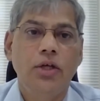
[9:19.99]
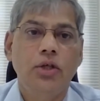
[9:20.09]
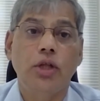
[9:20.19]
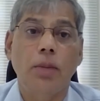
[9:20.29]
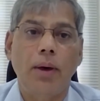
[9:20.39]

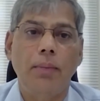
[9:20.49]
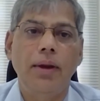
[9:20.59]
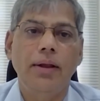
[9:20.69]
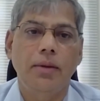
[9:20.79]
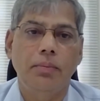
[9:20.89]
So the
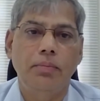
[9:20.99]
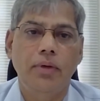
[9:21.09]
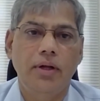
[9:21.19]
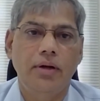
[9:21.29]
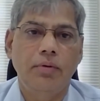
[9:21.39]
public, the,
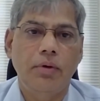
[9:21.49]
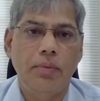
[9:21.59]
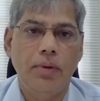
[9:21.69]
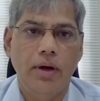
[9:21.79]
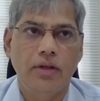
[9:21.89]
uh,
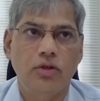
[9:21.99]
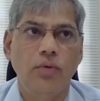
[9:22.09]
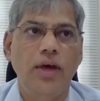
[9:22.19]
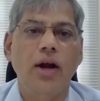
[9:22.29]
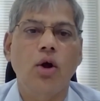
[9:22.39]
uh, so
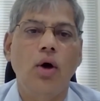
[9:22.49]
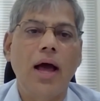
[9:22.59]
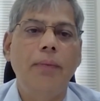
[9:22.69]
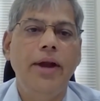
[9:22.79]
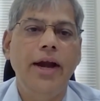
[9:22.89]
we are
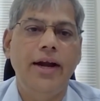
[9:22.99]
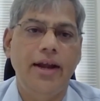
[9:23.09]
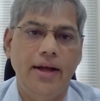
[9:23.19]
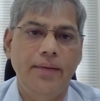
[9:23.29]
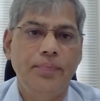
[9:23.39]

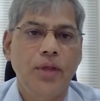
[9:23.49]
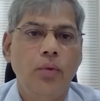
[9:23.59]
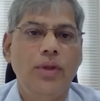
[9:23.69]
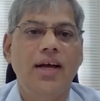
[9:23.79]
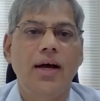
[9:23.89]
collaborating
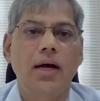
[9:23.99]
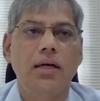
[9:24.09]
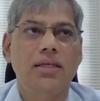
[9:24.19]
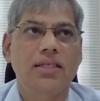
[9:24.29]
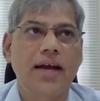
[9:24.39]
with a
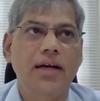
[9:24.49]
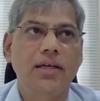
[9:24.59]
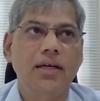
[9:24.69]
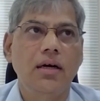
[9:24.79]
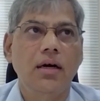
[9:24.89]

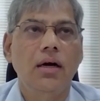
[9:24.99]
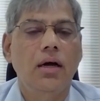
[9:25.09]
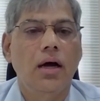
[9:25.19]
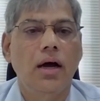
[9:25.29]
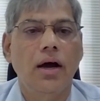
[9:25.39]
center
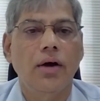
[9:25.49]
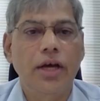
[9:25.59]
uh,